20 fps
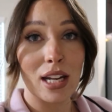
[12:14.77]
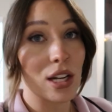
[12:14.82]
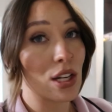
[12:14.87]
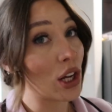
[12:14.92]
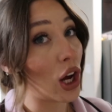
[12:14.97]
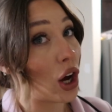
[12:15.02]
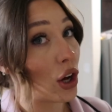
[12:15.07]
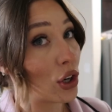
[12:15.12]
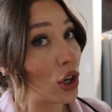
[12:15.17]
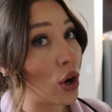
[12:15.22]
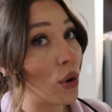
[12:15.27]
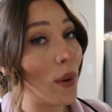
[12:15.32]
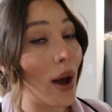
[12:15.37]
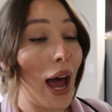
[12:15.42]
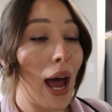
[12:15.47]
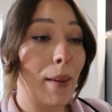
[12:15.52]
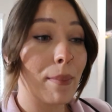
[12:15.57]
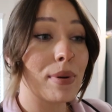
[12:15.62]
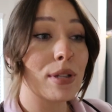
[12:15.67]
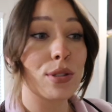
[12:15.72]
And y'all know what
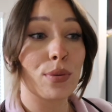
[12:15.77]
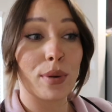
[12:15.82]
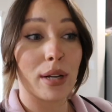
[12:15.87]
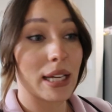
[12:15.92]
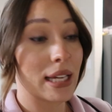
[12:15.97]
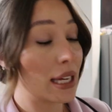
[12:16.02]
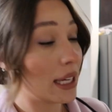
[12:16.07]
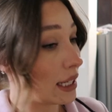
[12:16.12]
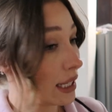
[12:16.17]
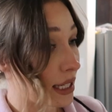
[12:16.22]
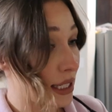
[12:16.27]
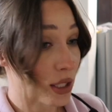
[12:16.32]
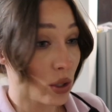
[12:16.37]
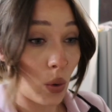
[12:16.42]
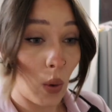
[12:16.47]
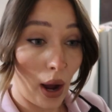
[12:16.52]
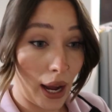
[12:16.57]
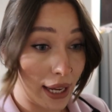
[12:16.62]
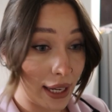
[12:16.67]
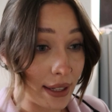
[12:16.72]
happens when a kid gets
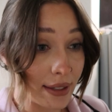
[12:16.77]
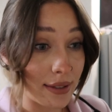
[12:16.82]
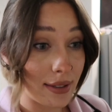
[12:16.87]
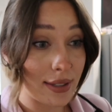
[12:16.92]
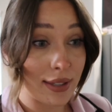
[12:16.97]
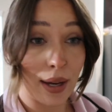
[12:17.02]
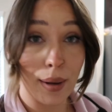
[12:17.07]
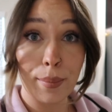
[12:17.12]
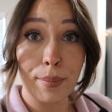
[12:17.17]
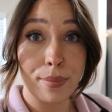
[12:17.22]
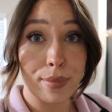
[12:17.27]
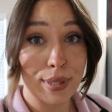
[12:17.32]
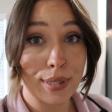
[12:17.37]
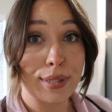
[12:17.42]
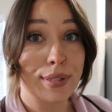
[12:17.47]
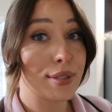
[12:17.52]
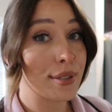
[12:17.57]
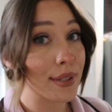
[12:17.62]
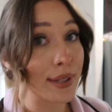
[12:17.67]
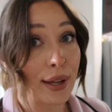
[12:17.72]
quiet. Something
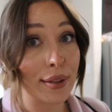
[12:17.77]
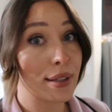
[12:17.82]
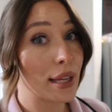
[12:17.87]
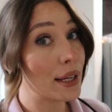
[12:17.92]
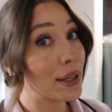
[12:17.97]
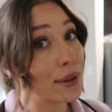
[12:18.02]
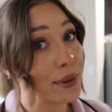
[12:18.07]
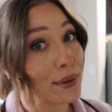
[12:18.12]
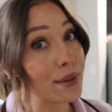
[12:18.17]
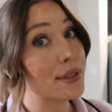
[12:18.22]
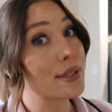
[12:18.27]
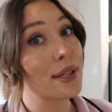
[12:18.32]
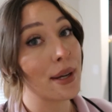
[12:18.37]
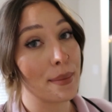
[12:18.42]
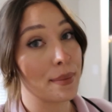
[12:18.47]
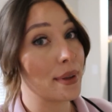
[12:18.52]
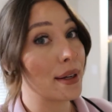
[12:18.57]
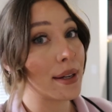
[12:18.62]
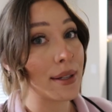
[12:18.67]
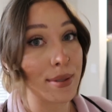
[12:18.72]
is, some, they doing
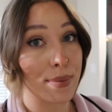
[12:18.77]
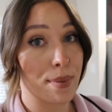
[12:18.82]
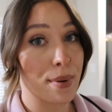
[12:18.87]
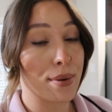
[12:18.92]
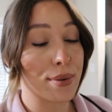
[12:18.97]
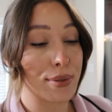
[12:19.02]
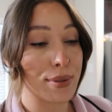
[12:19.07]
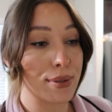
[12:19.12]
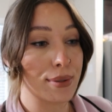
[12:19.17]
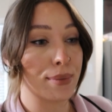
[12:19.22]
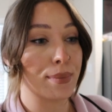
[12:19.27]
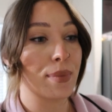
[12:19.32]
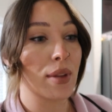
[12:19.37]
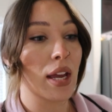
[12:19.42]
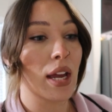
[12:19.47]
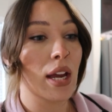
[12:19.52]
something they ain't supposed to.